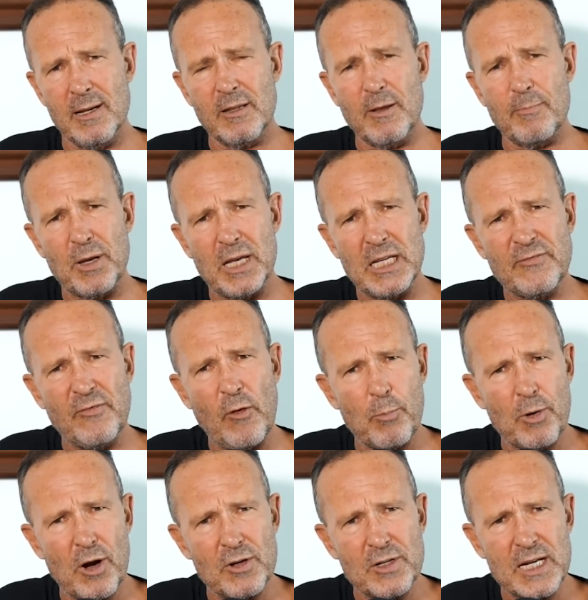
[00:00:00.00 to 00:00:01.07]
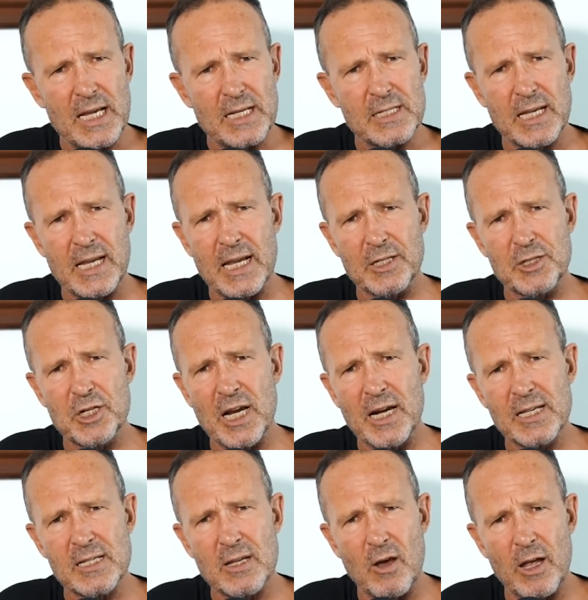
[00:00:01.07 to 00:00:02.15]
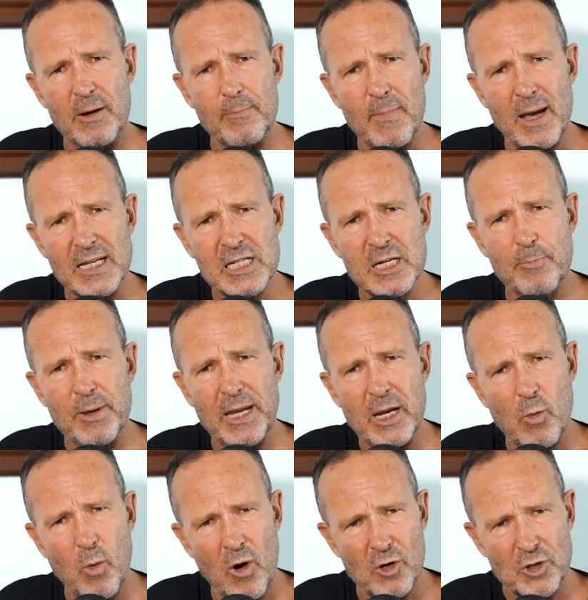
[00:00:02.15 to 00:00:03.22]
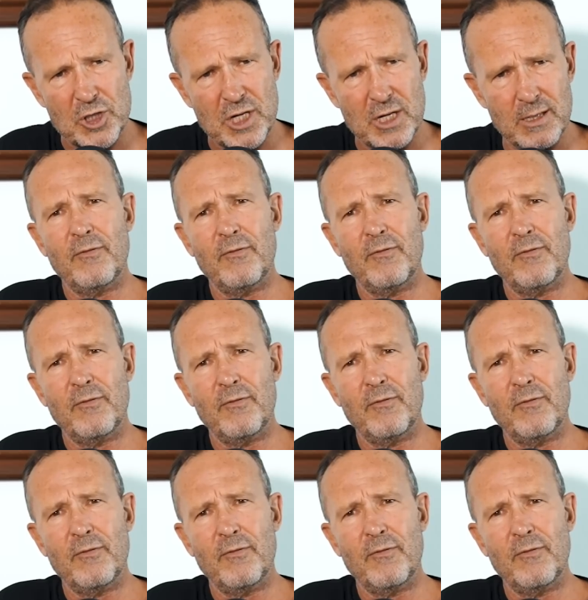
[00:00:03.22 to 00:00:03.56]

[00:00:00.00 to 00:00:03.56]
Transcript: The peaceful protests against genocide must be quashed.